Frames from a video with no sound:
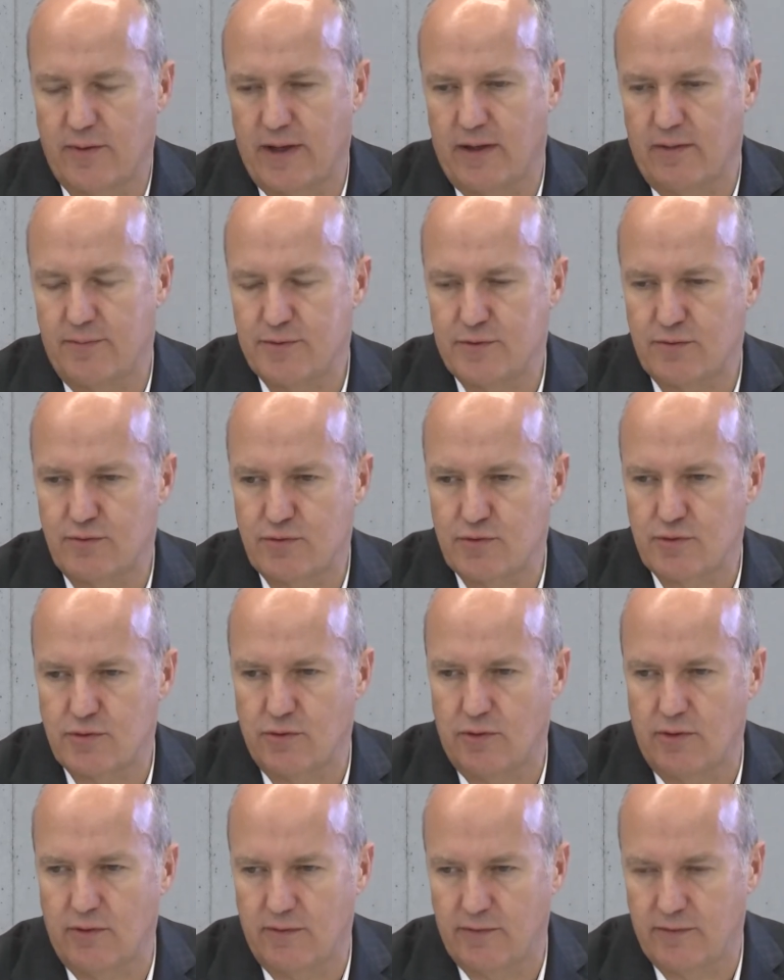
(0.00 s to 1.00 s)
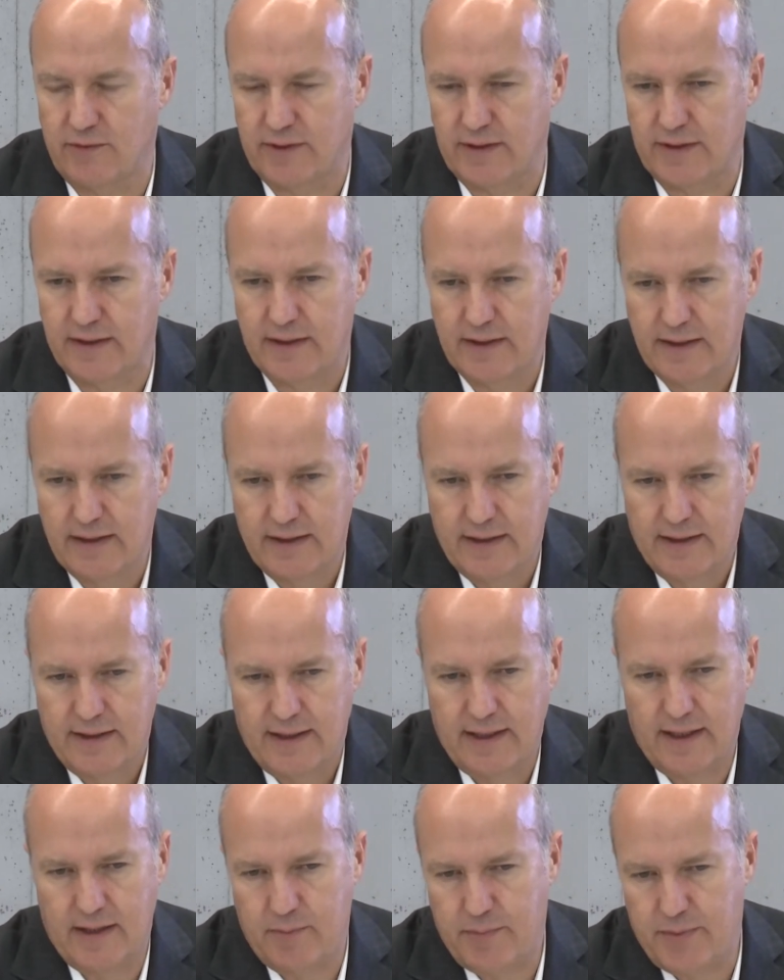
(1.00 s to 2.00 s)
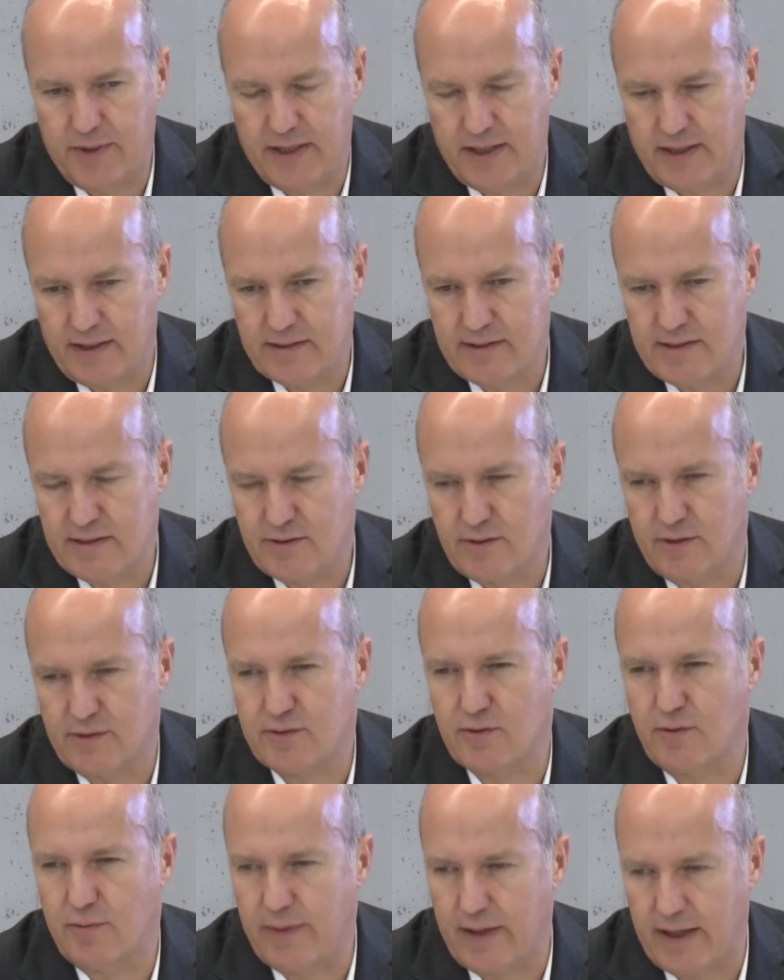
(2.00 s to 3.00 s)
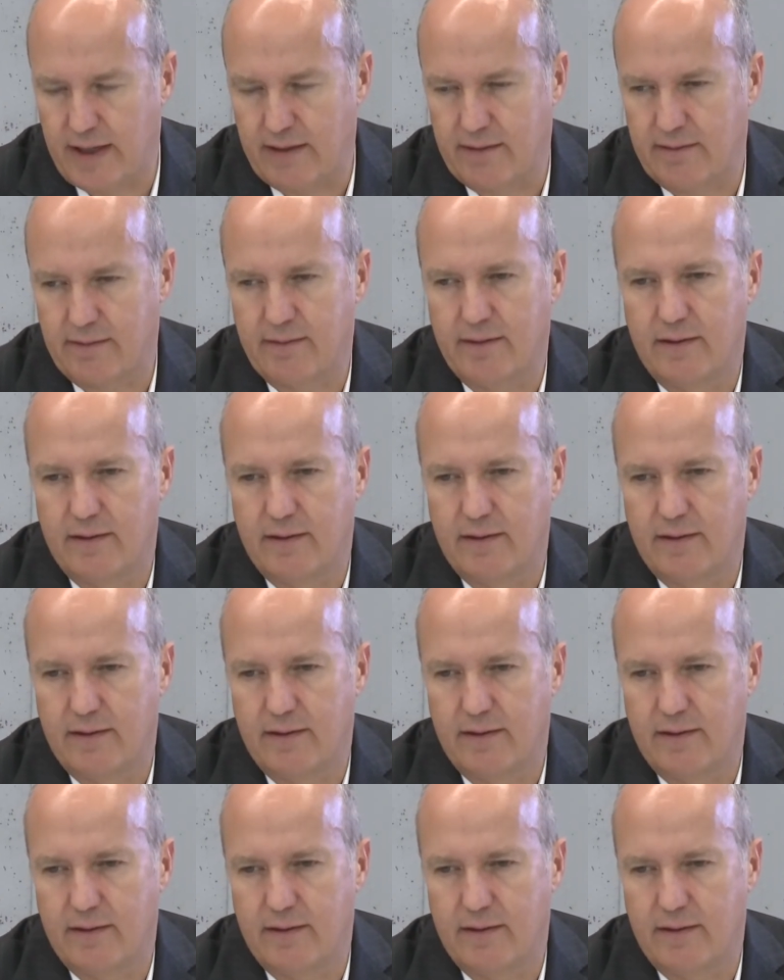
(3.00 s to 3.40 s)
helps to solve NPLs, is not so bad.